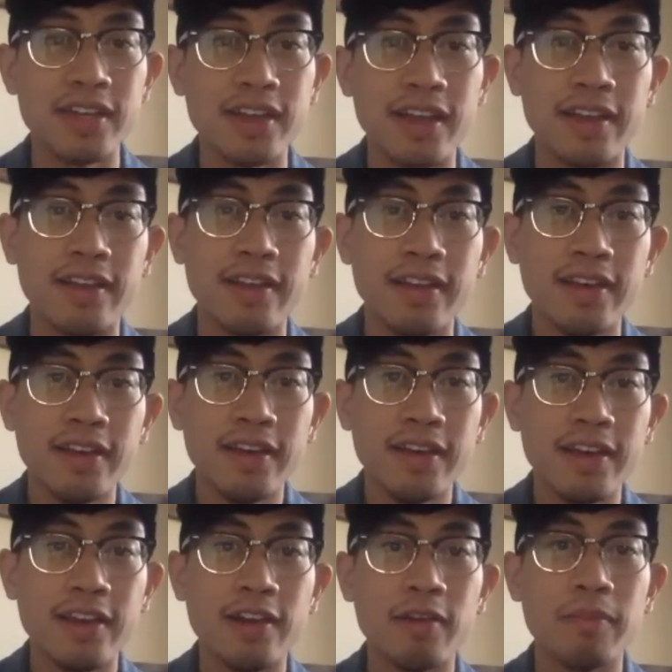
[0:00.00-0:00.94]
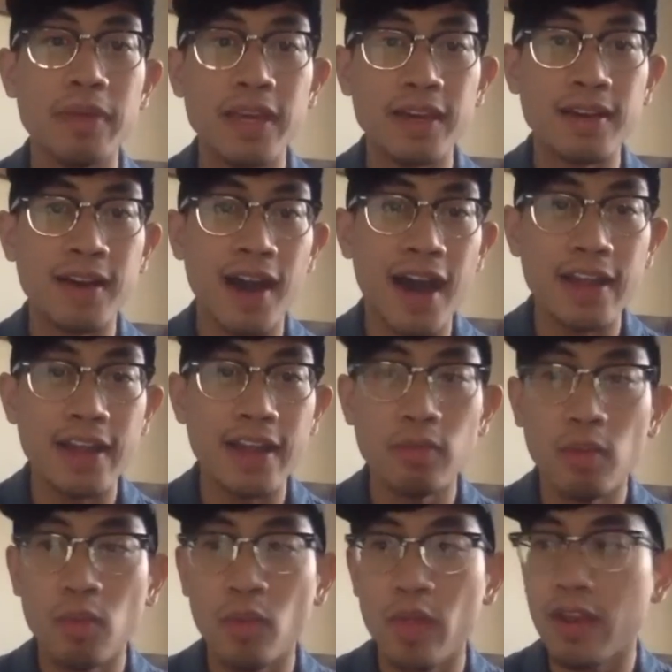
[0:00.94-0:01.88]
and being kind
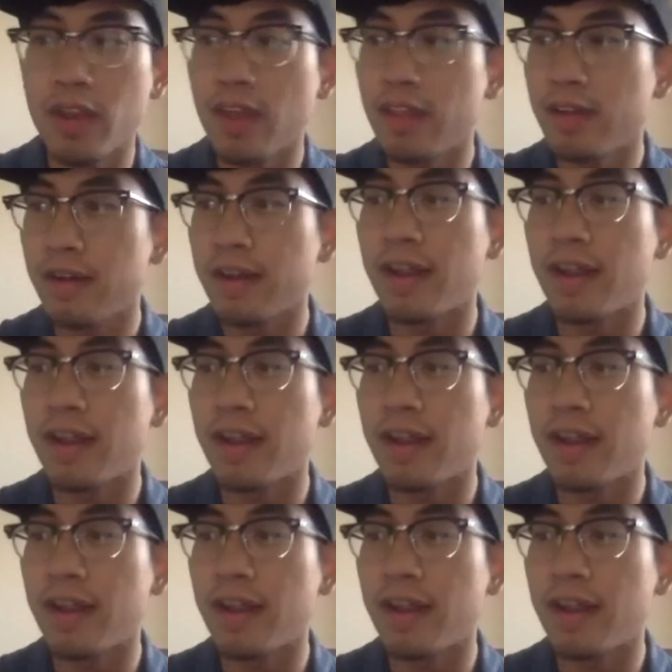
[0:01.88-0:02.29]
with one another.